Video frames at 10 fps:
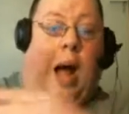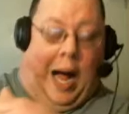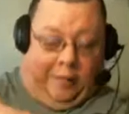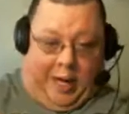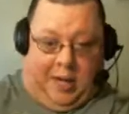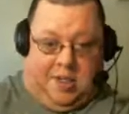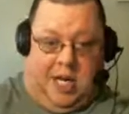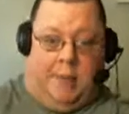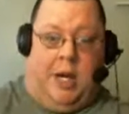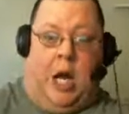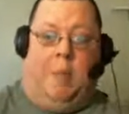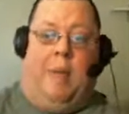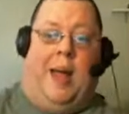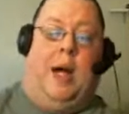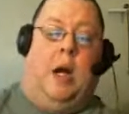I've got a team to help
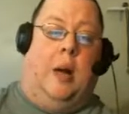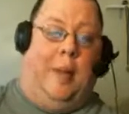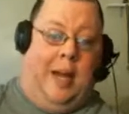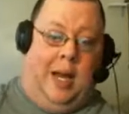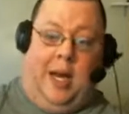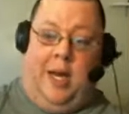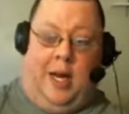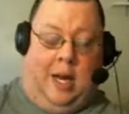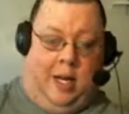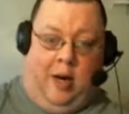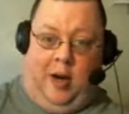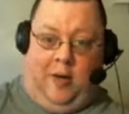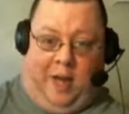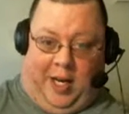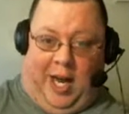me back up. And you know, and
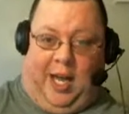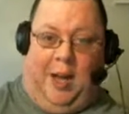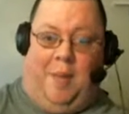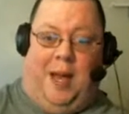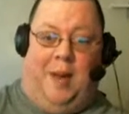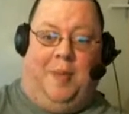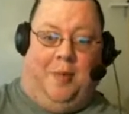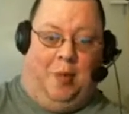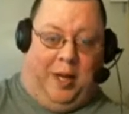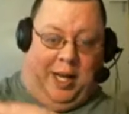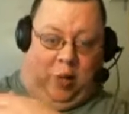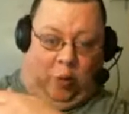if they can't get me up, then we'll get a